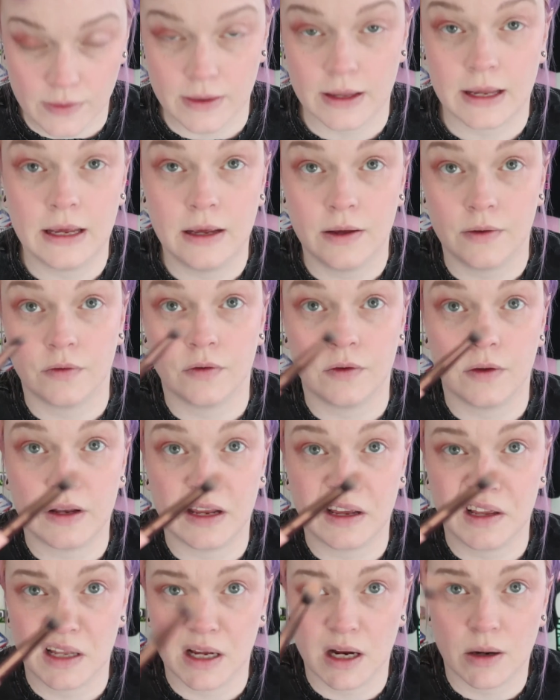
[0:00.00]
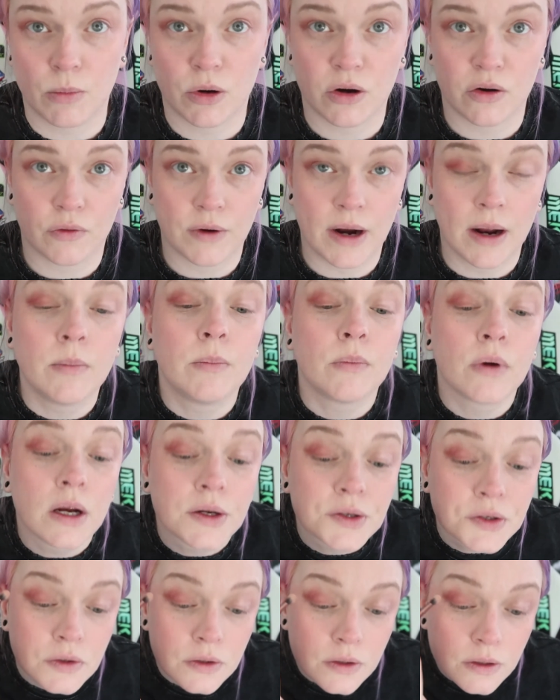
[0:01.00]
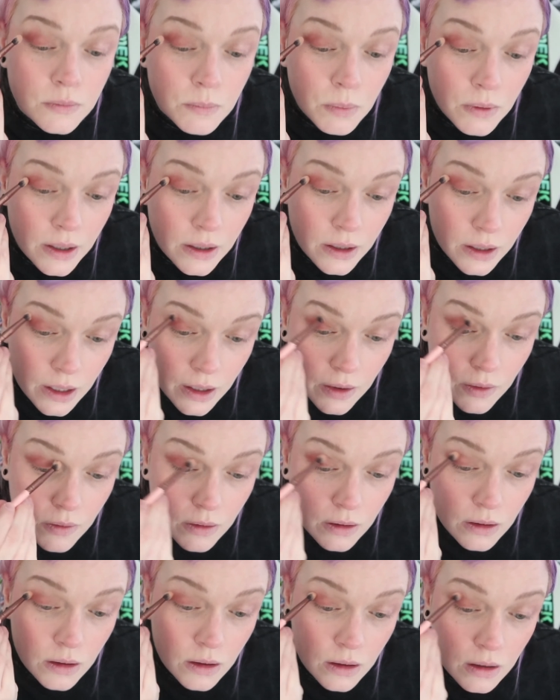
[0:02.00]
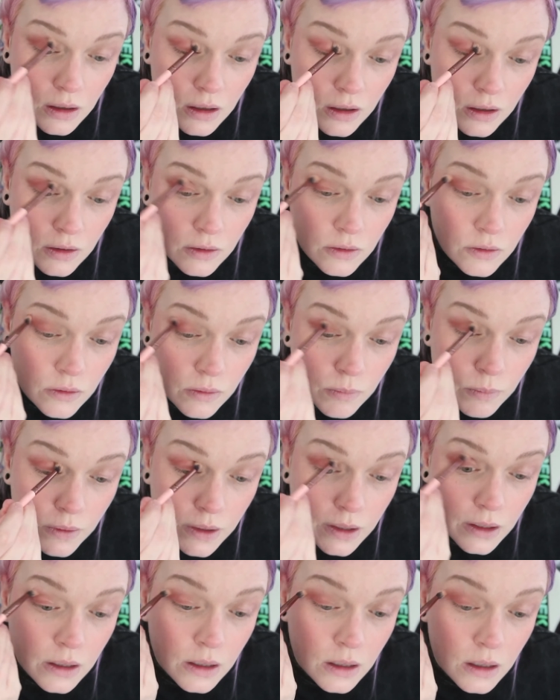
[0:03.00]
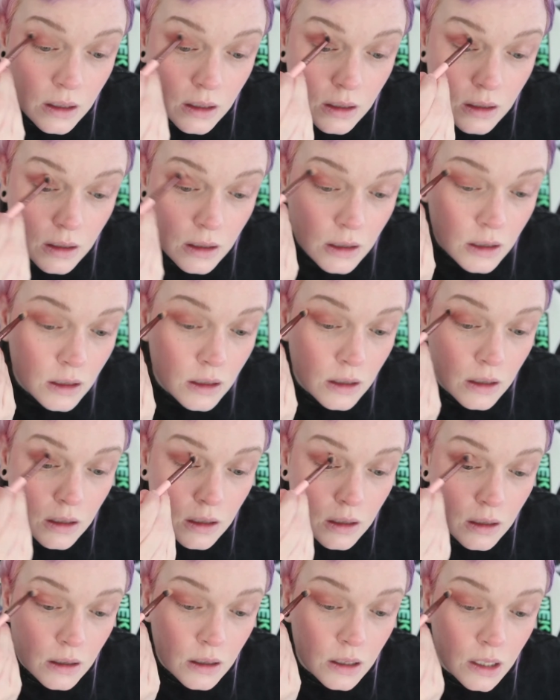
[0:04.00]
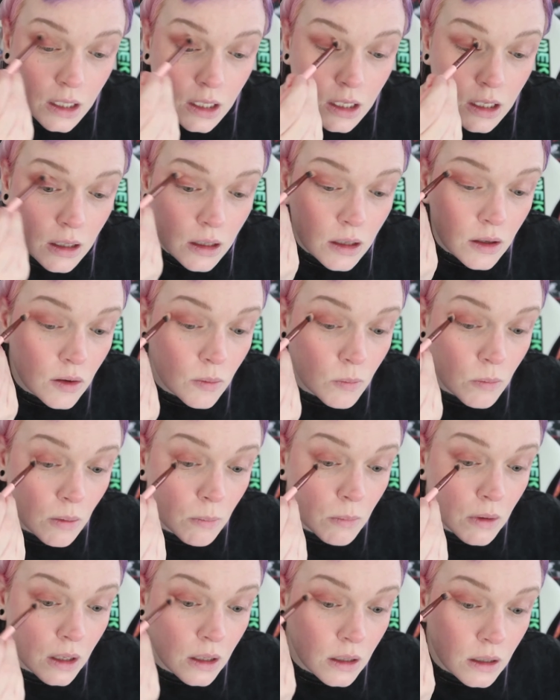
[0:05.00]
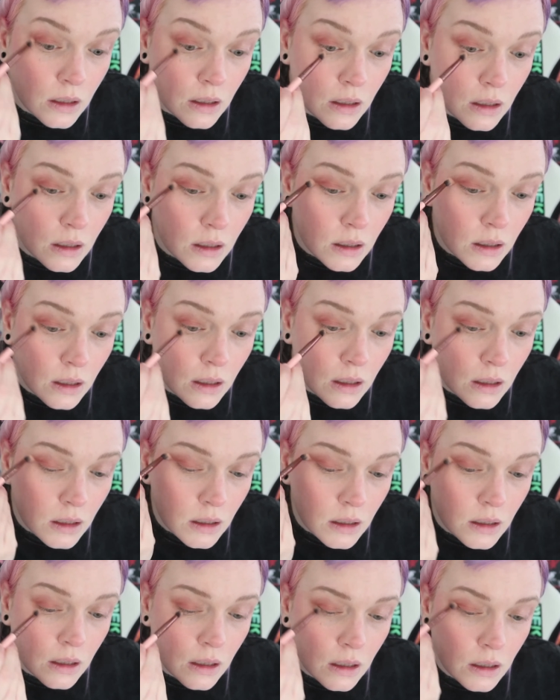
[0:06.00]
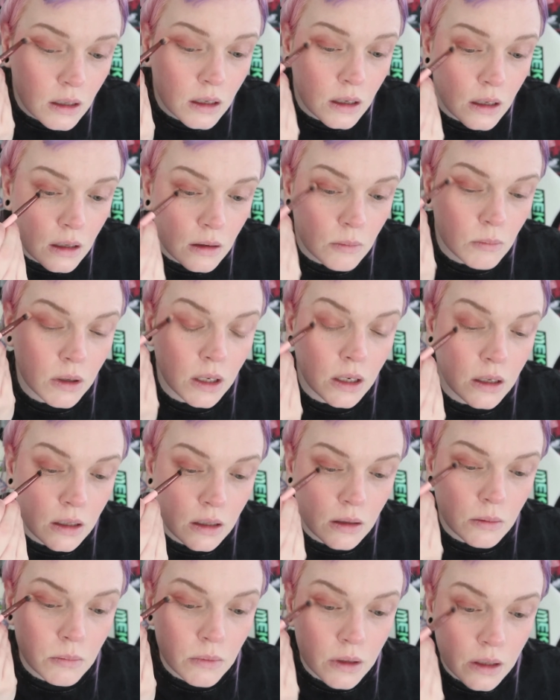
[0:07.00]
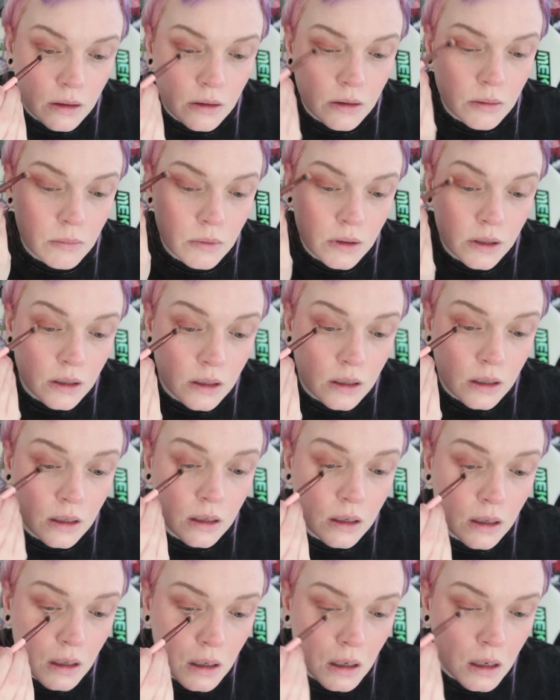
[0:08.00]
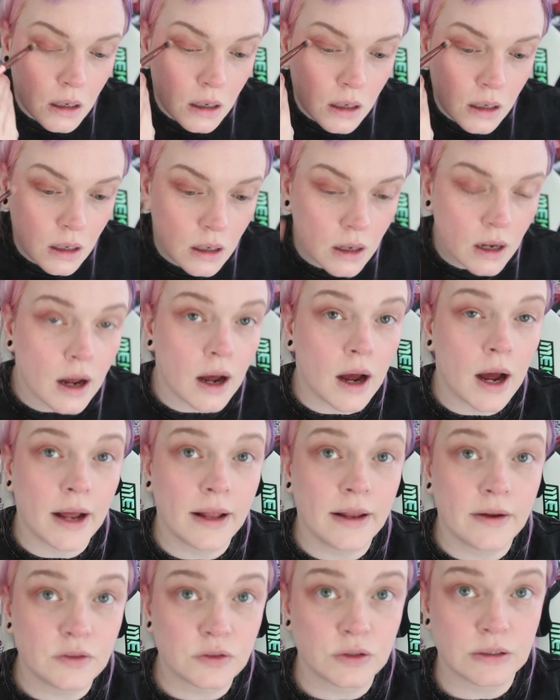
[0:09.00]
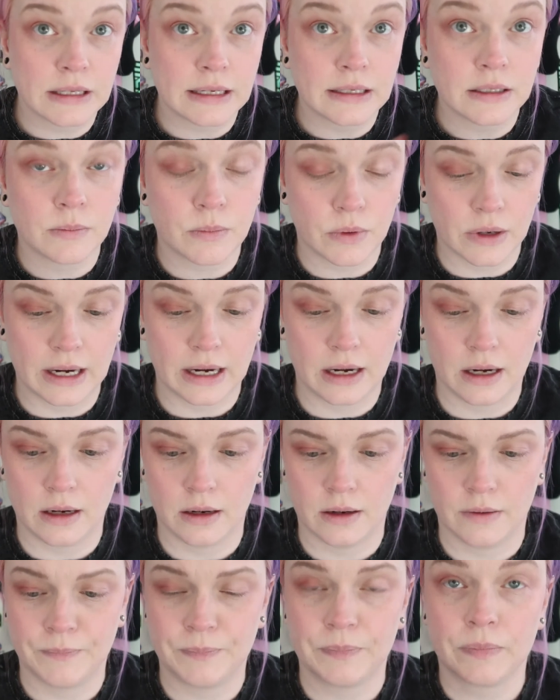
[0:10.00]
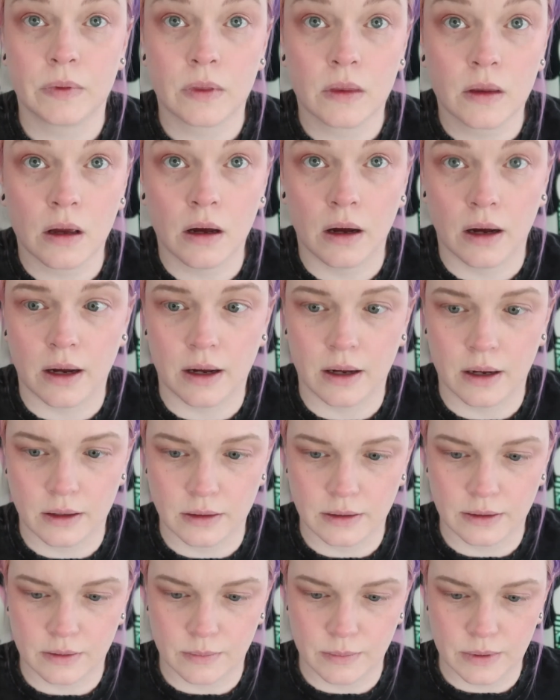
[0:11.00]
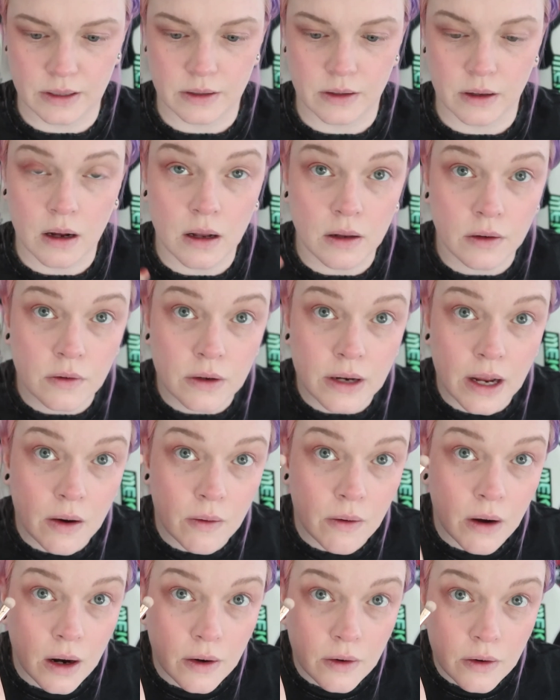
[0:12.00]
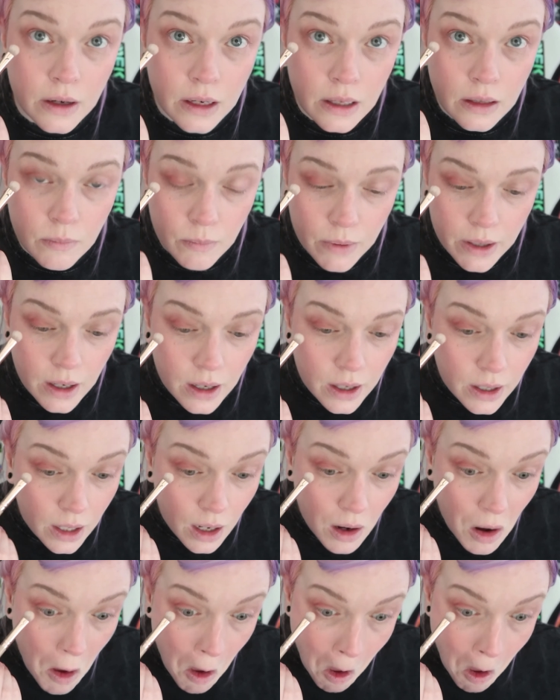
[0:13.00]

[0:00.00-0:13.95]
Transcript: then the key is to take like a more round brush to blend it out and just blend it. Keep blending, blending, blending, blending. I also like to bring uh, a little bit of the color down underneath my eye.